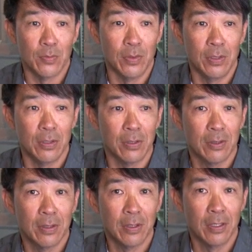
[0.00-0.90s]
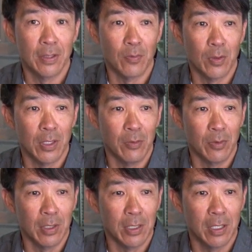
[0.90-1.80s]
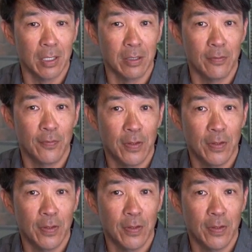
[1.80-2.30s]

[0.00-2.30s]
of the year, and where they really kind of